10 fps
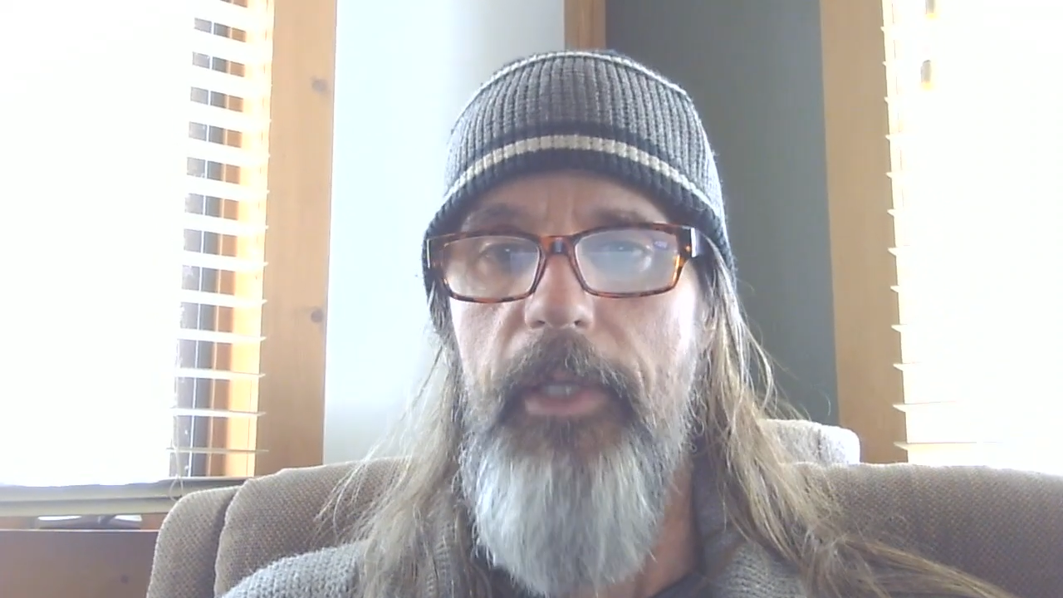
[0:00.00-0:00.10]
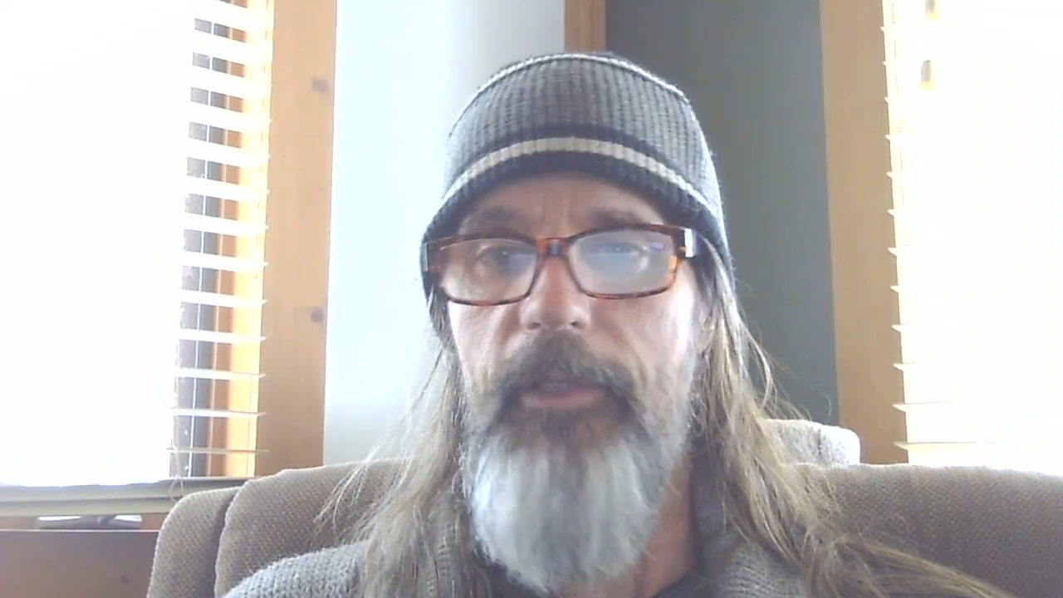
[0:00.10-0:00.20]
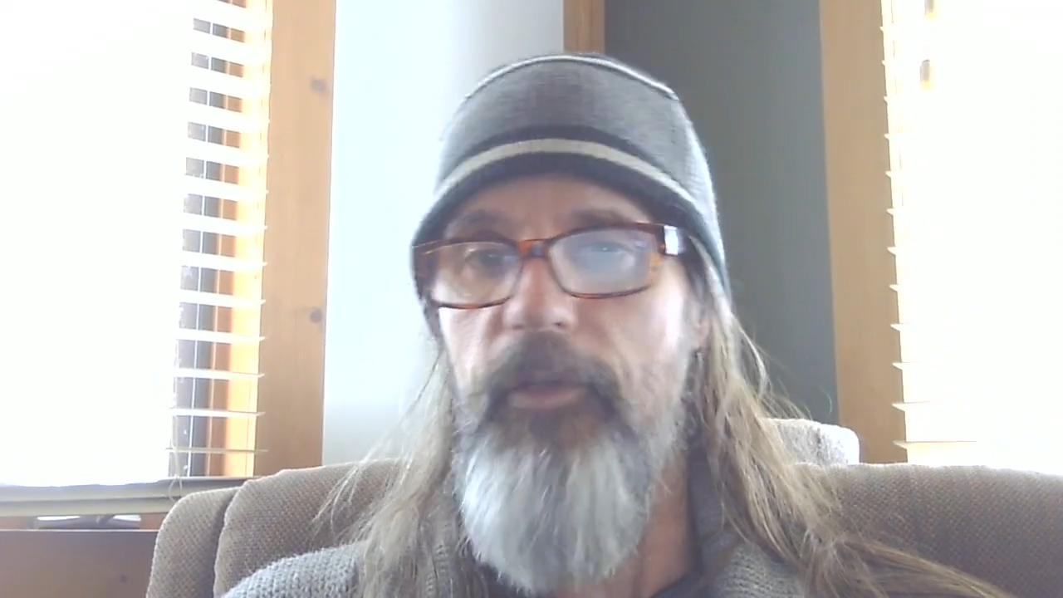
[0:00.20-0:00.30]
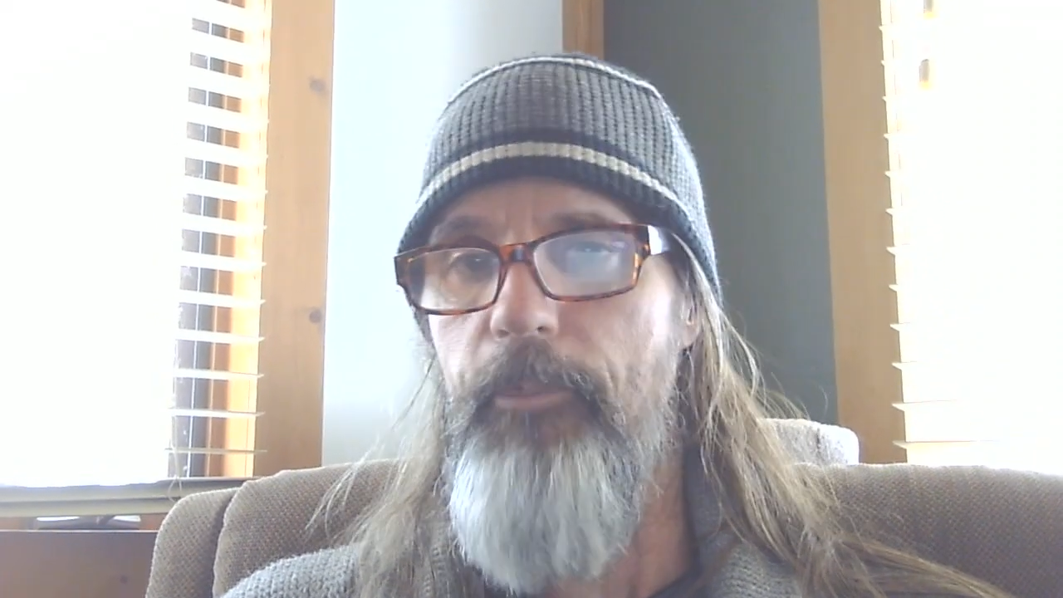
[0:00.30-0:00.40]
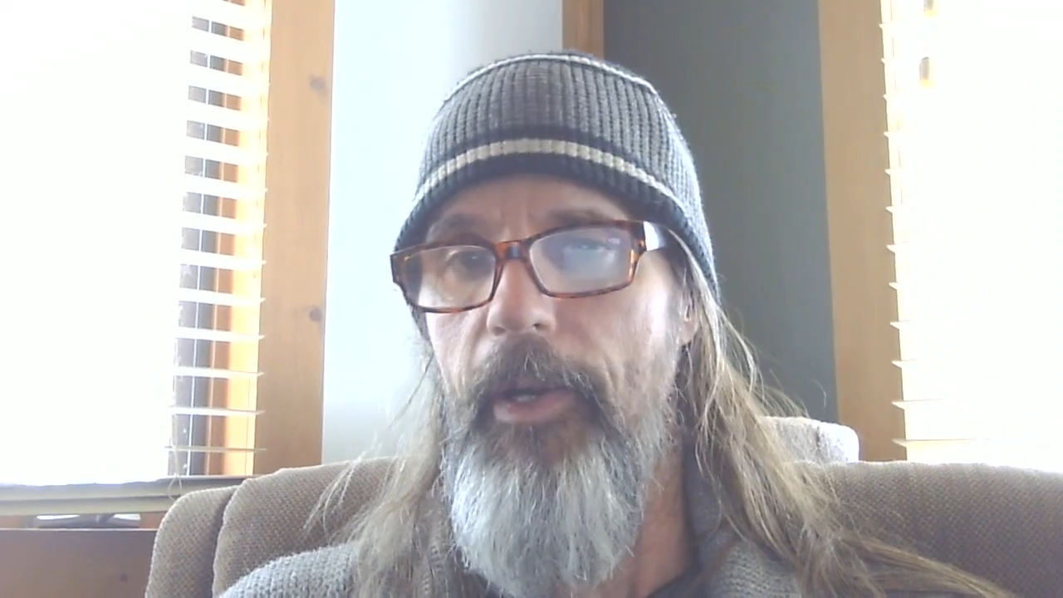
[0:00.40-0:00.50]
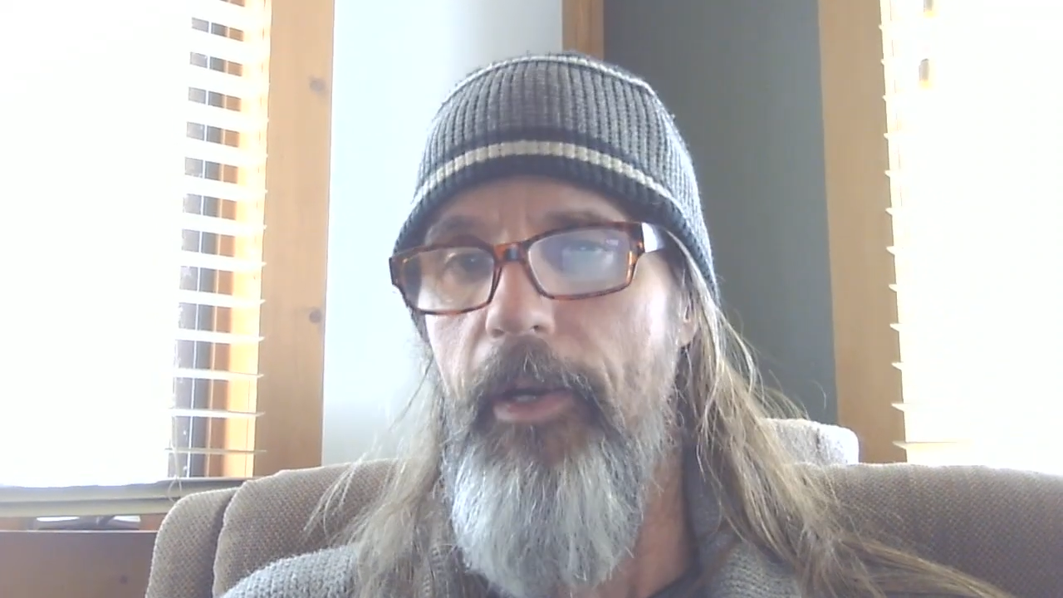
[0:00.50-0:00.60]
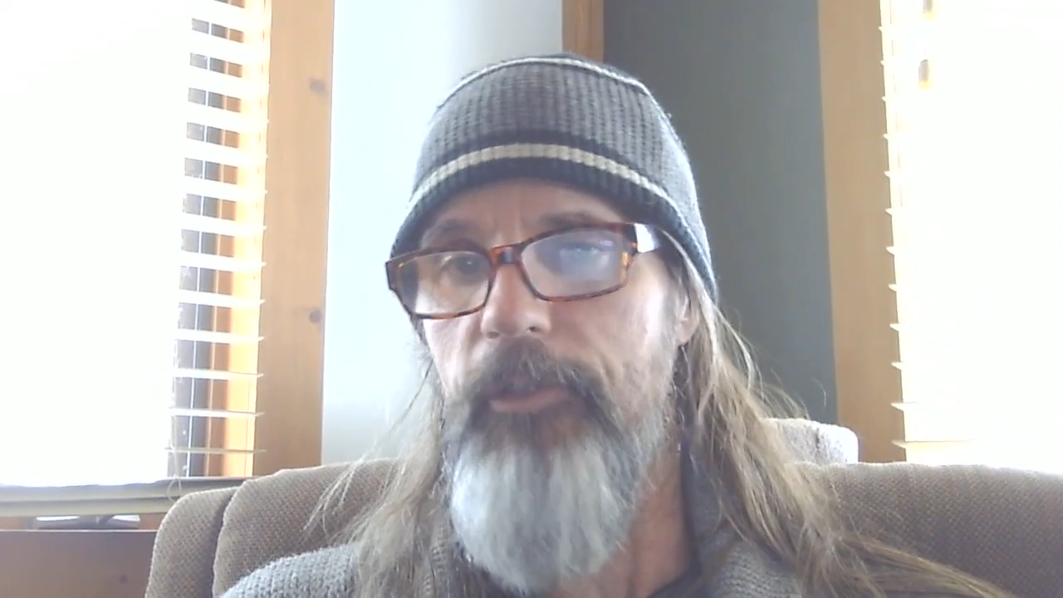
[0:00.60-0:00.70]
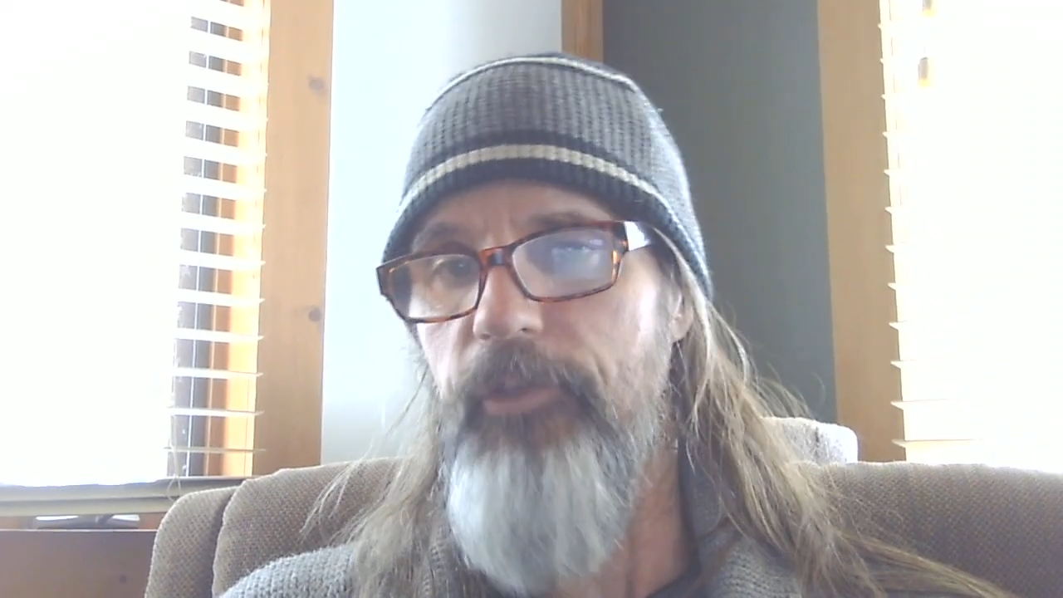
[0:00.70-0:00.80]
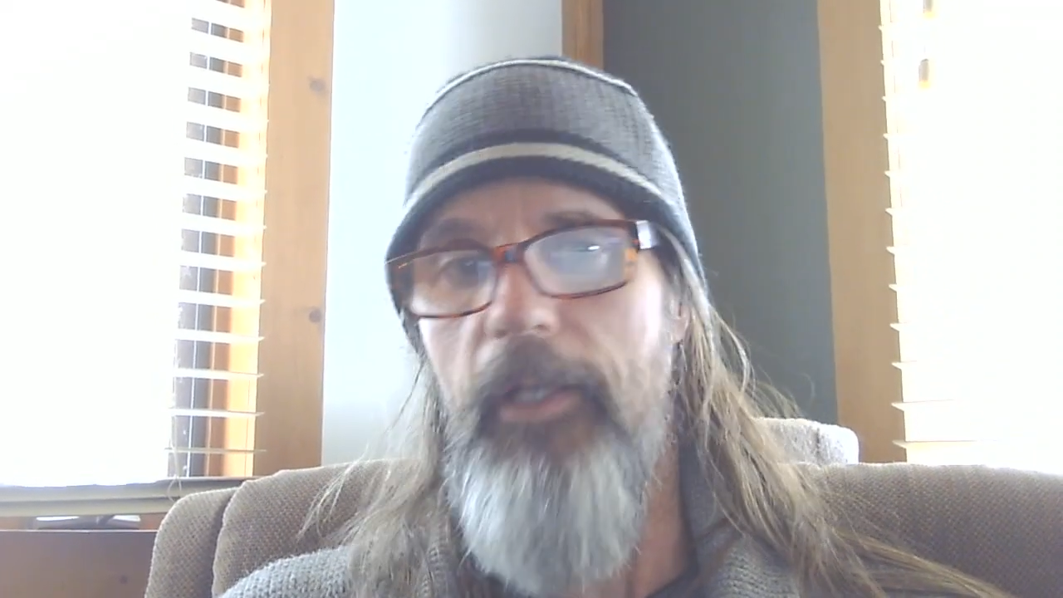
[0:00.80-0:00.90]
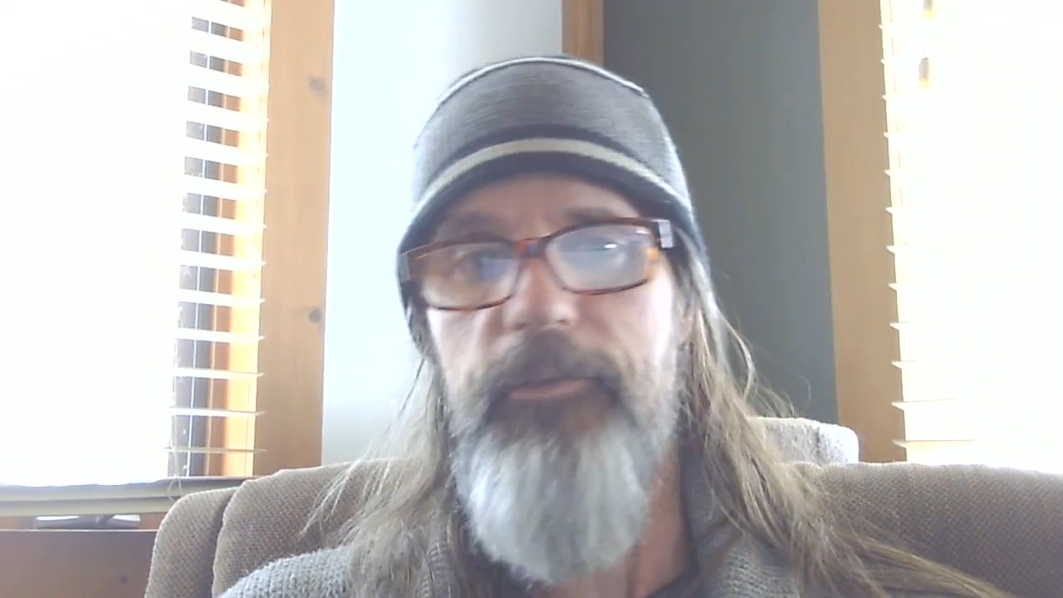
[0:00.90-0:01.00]
into the
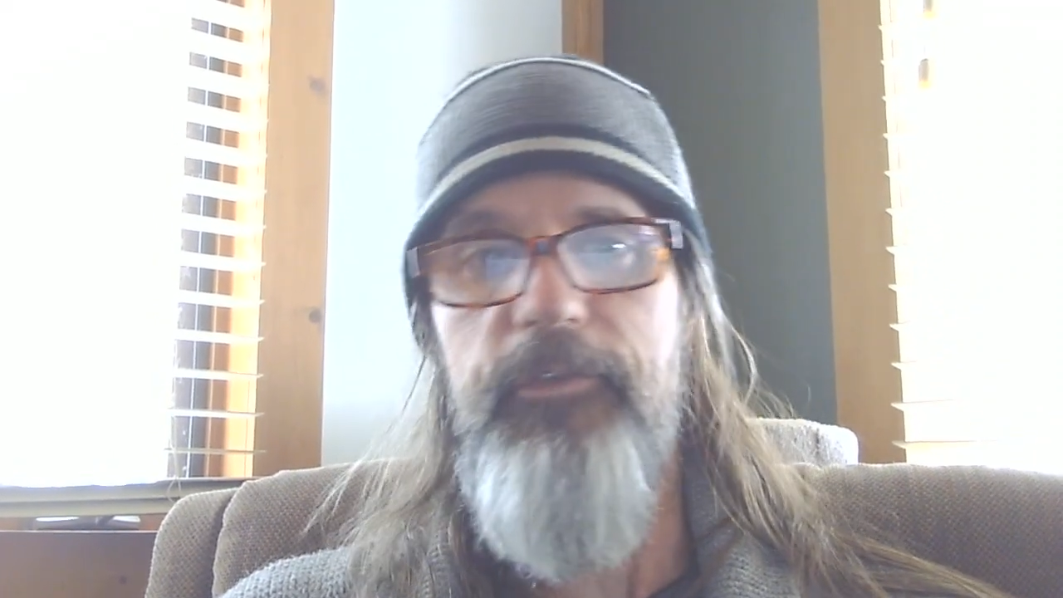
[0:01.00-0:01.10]
parent-child